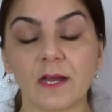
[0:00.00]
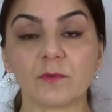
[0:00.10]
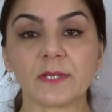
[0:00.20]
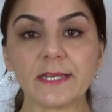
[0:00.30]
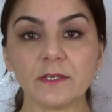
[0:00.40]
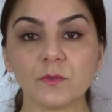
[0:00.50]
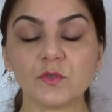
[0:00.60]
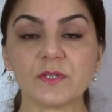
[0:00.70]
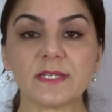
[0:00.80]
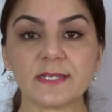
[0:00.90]
I would like you
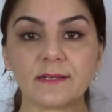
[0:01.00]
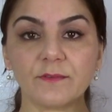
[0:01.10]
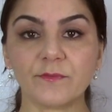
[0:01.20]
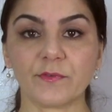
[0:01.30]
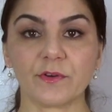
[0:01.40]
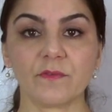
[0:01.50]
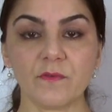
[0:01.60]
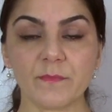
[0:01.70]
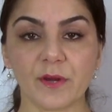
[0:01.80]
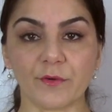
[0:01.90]
to stand in front of
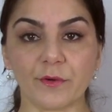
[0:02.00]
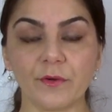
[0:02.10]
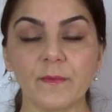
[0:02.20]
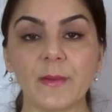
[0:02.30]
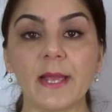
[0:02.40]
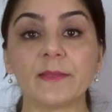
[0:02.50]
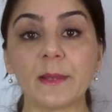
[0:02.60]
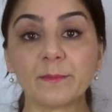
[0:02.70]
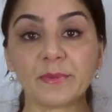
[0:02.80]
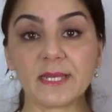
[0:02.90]
a mirror and
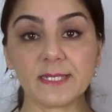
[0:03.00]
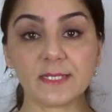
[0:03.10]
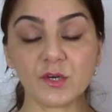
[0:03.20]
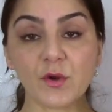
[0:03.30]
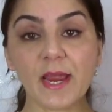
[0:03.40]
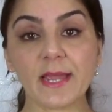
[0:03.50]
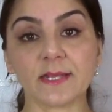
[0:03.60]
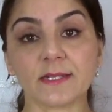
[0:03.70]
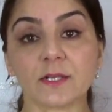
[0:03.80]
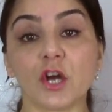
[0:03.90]
then place your
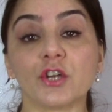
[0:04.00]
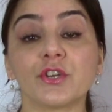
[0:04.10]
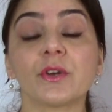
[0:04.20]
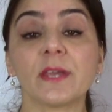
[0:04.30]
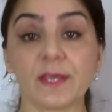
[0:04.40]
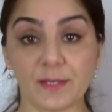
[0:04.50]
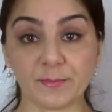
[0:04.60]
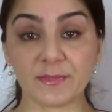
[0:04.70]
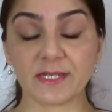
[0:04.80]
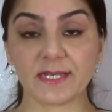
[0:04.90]
hands on your
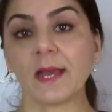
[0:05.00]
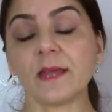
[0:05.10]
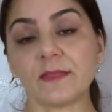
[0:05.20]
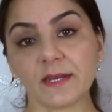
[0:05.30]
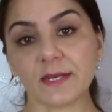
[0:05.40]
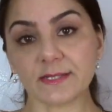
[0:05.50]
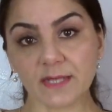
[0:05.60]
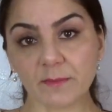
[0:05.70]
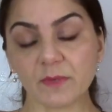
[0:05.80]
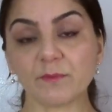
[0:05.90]
hips and then
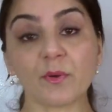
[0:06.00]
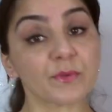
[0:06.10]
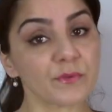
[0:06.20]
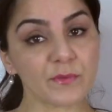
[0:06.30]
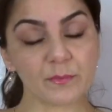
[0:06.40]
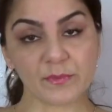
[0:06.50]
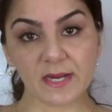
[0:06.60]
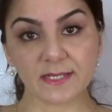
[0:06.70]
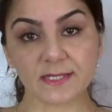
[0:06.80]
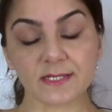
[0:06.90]
examine both of your
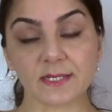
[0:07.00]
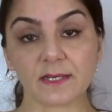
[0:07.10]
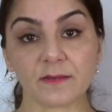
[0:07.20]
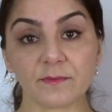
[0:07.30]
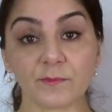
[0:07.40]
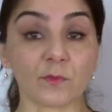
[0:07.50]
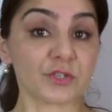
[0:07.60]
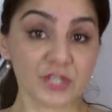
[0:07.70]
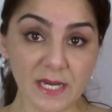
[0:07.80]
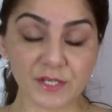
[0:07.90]
breasts
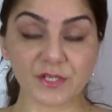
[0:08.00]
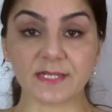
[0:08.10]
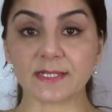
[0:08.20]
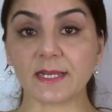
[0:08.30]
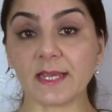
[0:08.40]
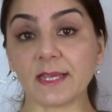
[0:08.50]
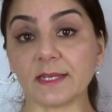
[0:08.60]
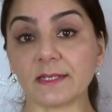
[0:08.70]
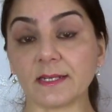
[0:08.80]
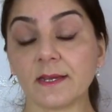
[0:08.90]
for changes
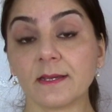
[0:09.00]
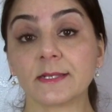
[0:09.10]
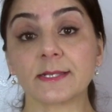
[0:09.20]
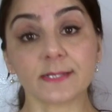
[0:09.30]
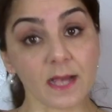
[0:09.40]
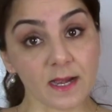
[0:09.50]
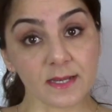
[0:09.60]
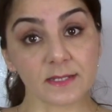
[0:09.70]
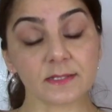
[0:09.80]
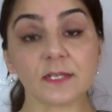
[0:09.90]
in
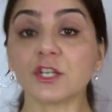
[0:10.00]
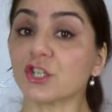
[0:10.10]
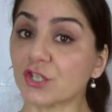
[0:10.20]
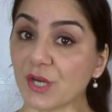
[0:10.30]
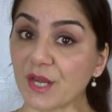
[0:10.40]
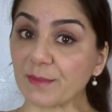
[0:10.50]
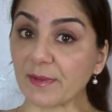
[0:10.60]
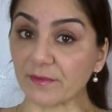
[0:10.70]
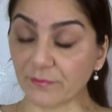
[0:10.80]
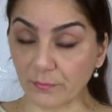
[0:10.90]
size, shape,
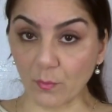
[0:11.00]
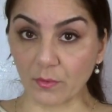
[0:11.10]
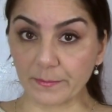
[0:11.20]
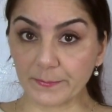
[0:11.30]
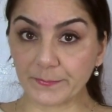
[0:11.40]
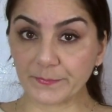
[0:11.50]
and form.